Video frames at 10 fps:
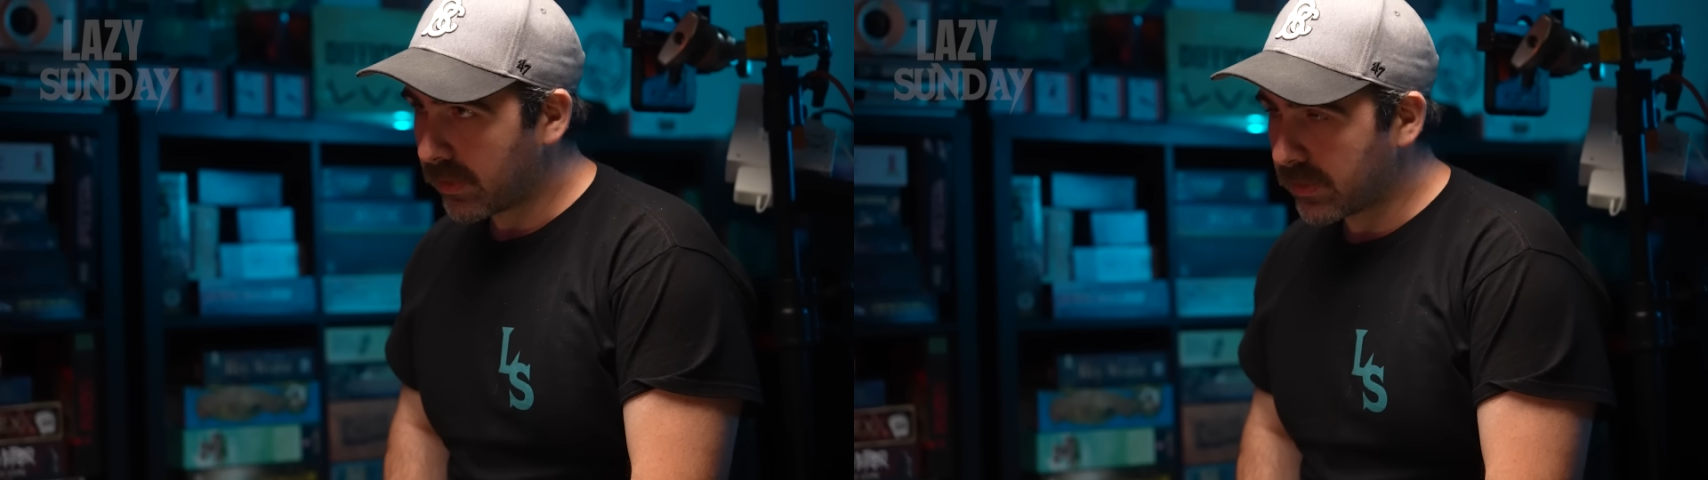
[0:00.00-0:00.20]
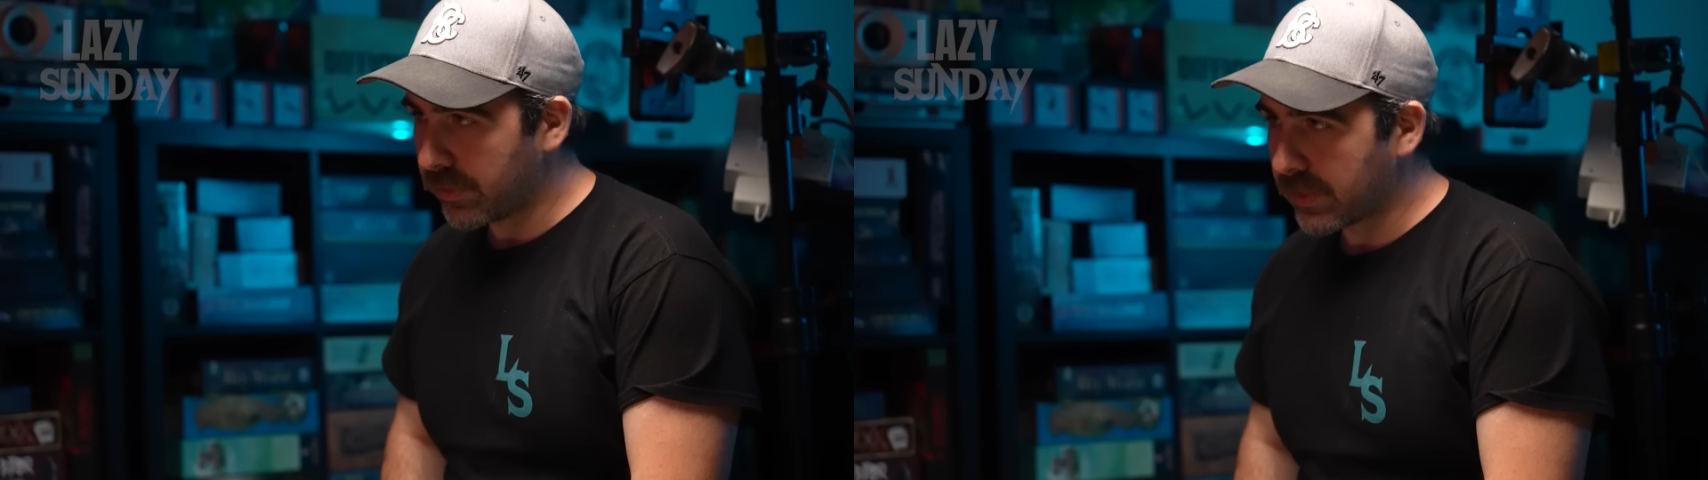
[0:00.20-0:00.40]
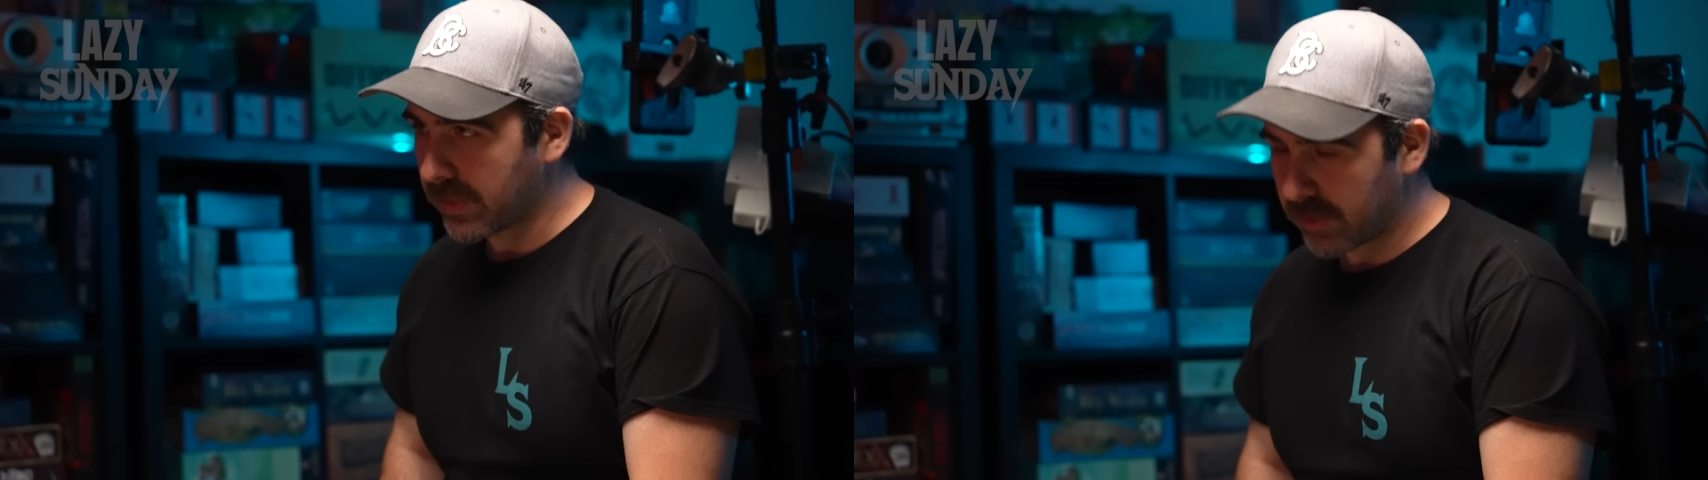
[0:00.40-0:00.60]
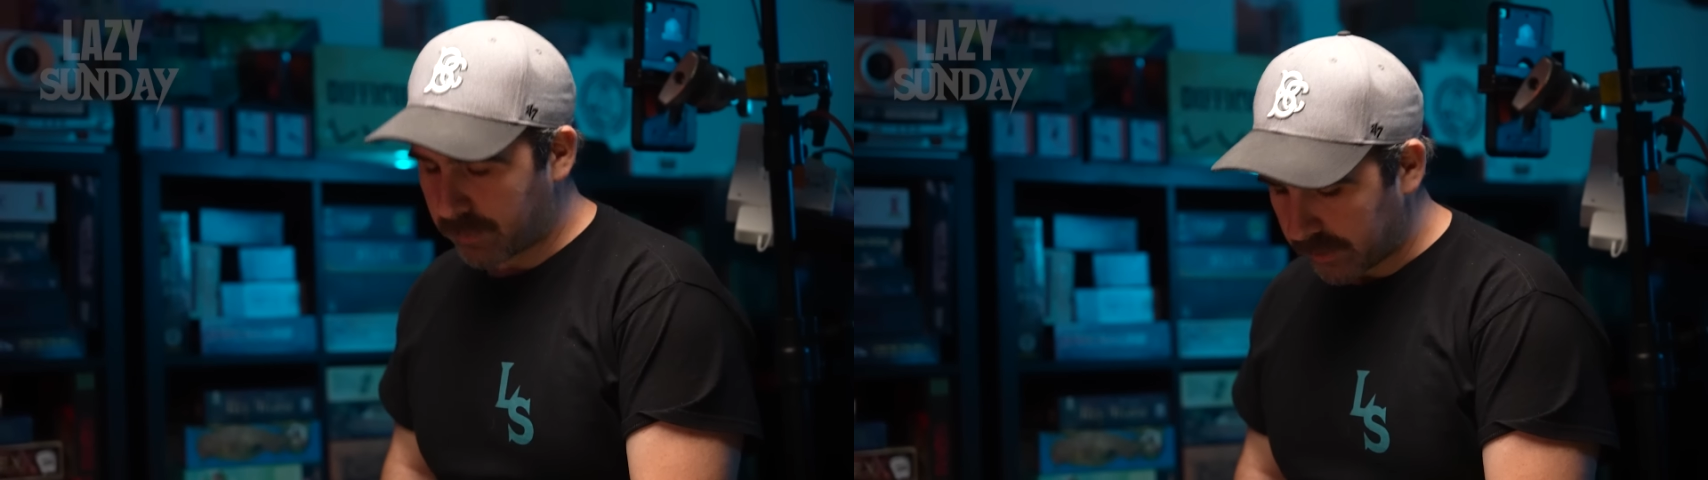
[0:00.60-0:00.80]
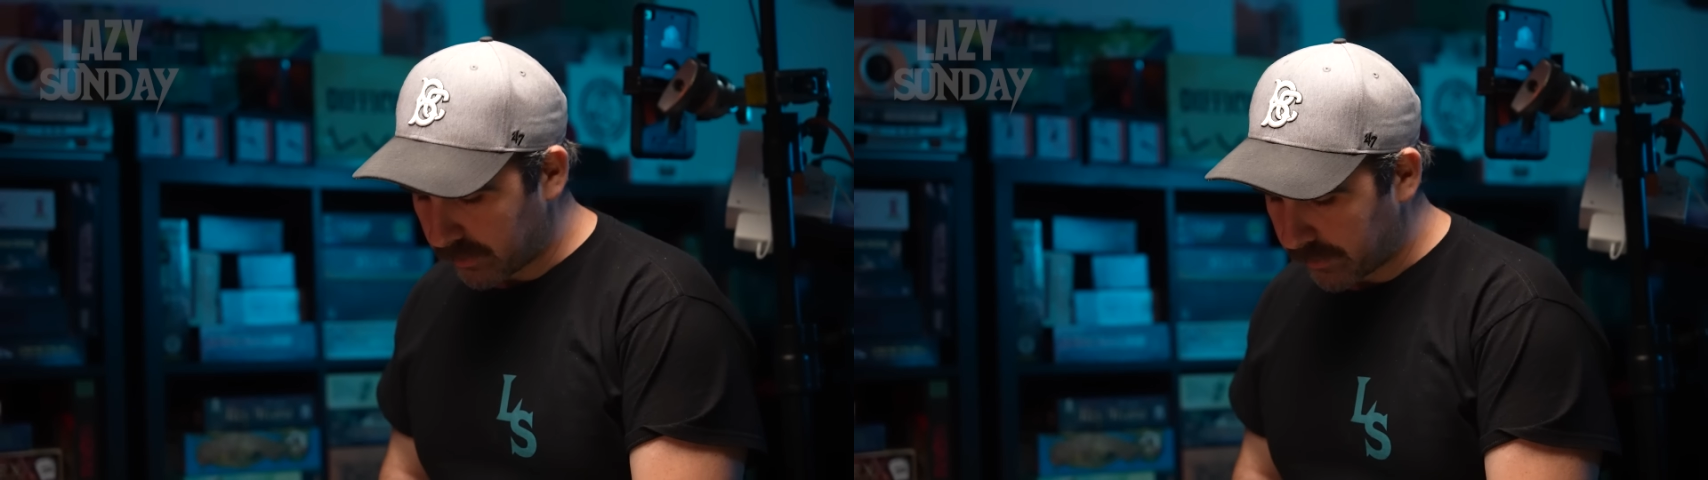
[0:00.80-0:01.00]
Deuce has a
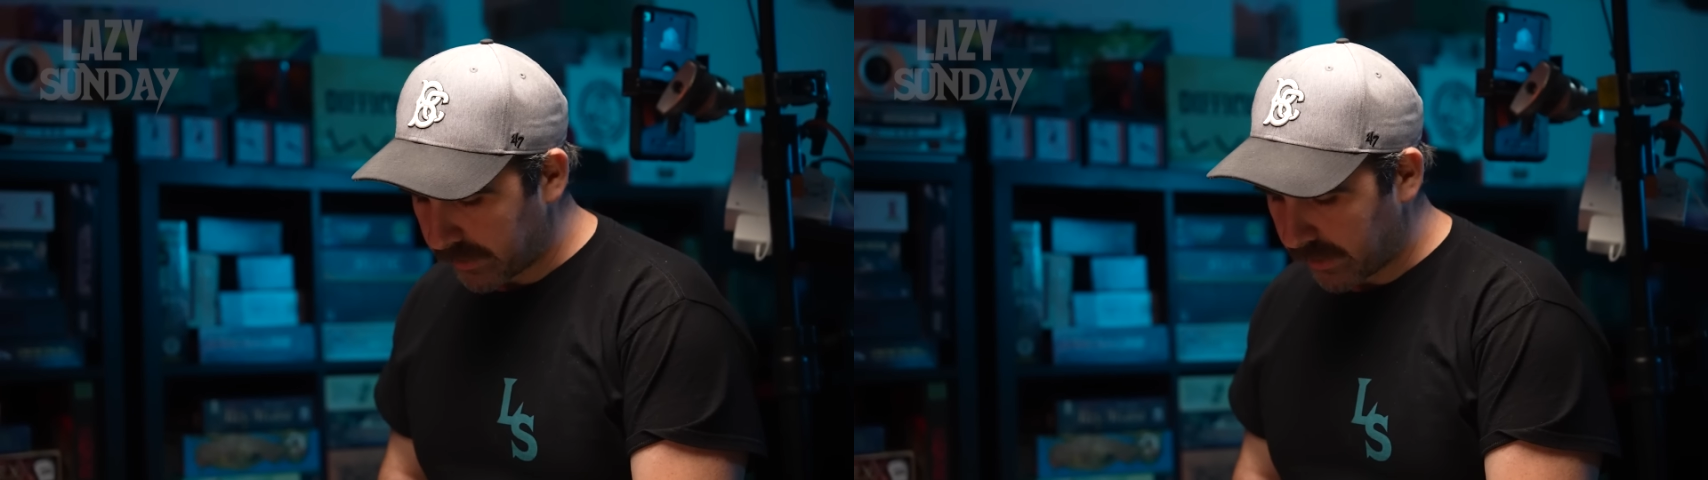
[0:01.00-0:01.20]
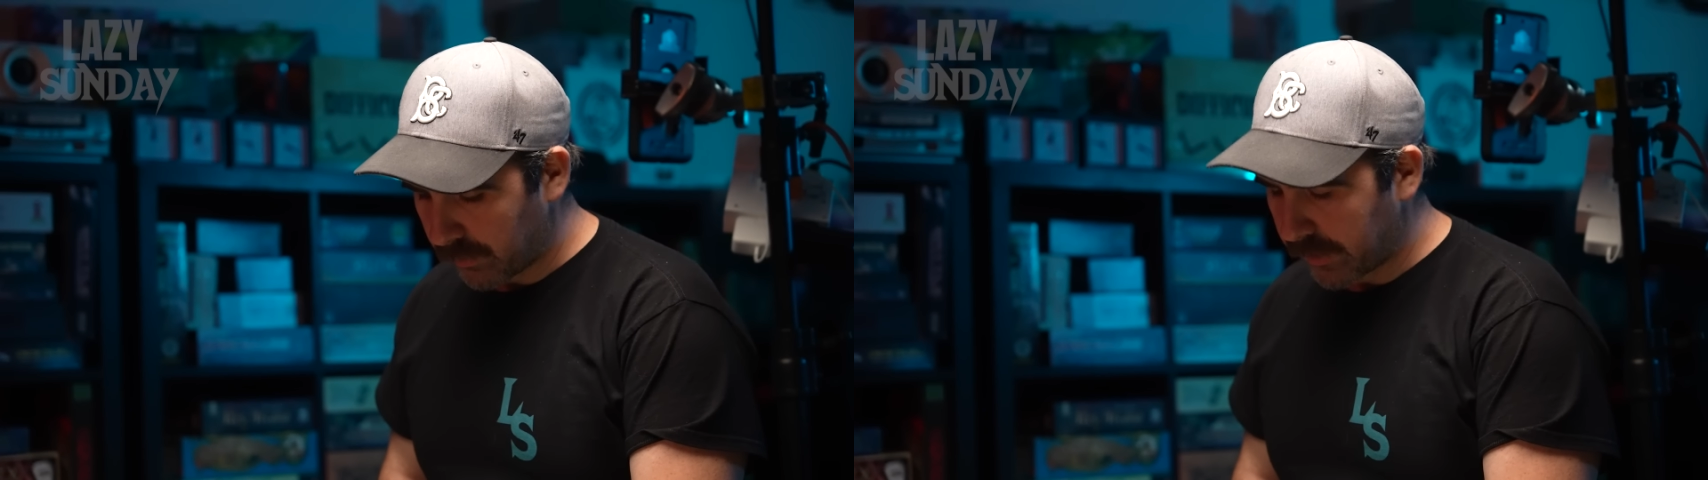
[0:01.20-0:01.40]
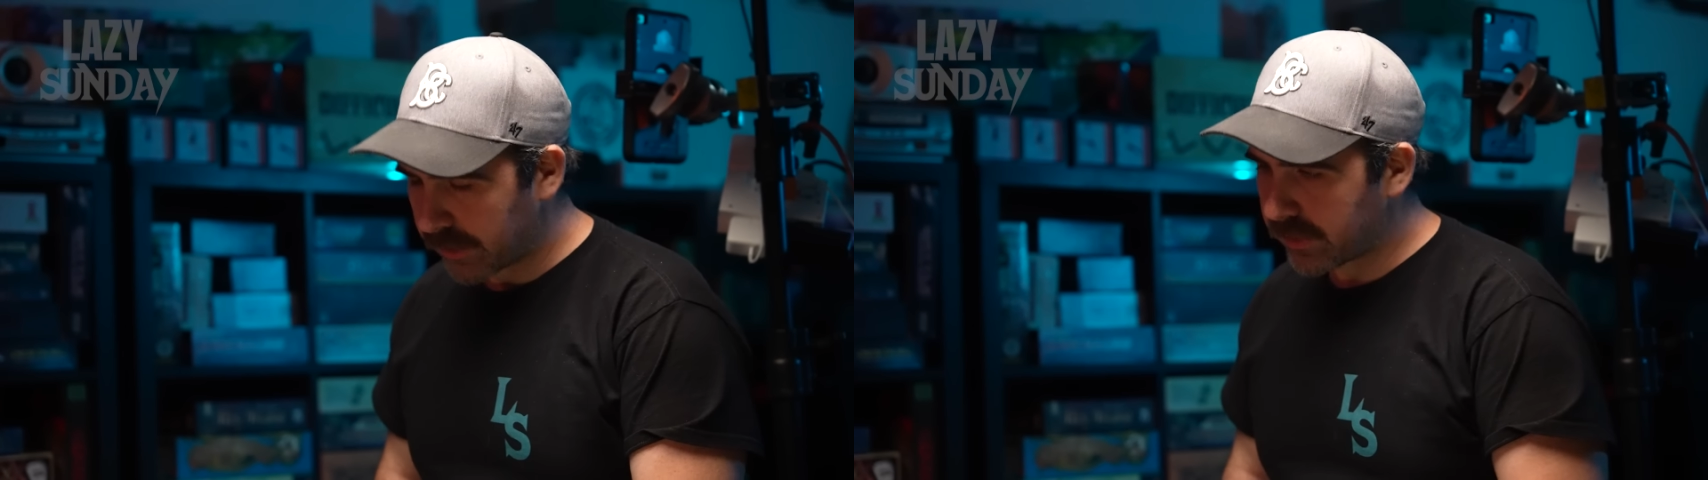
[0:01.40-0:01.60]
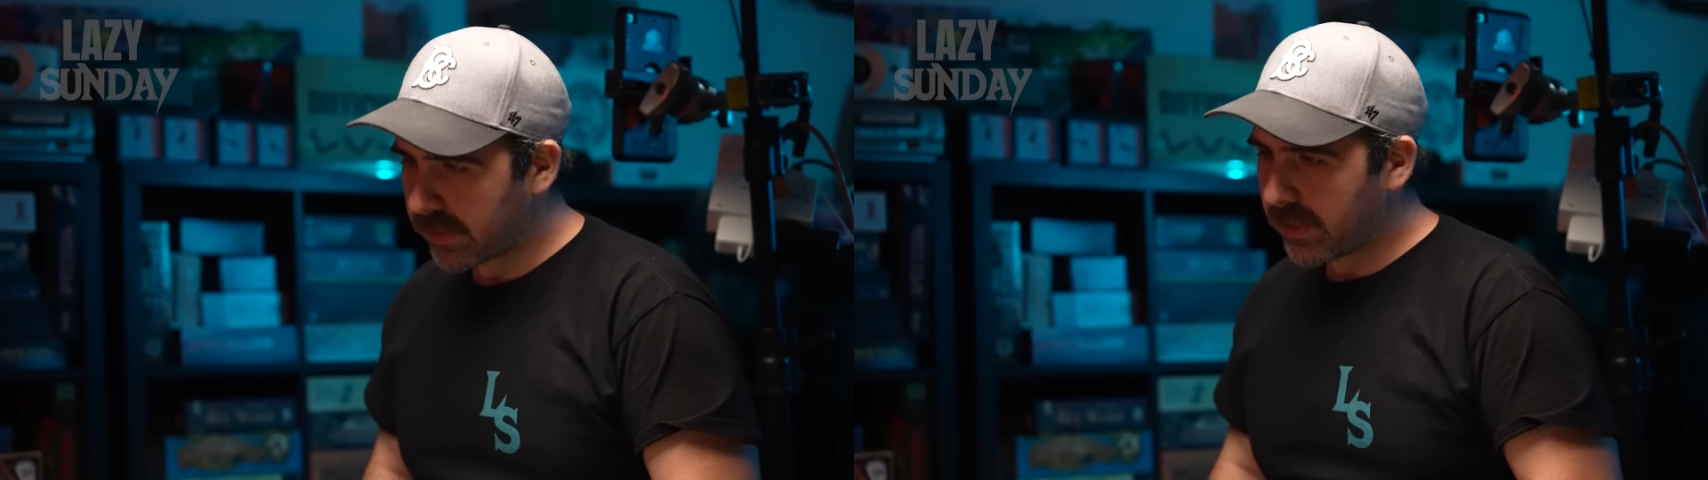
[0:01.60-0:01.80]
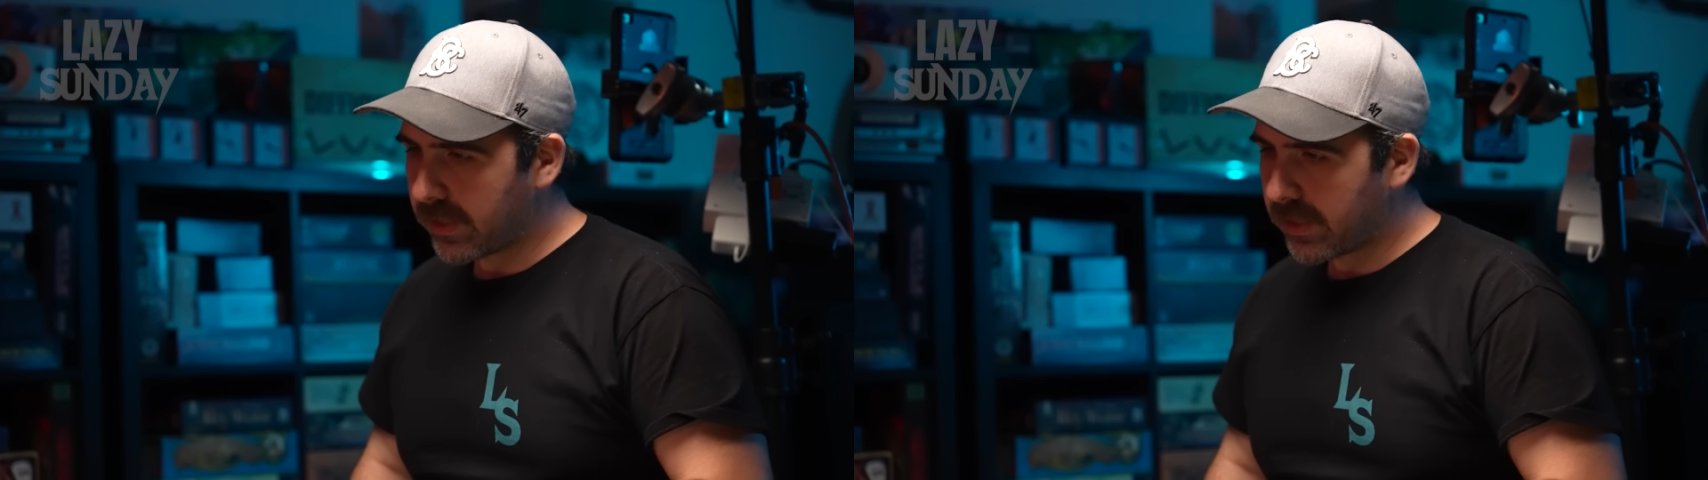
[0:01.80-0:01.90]
special ability in which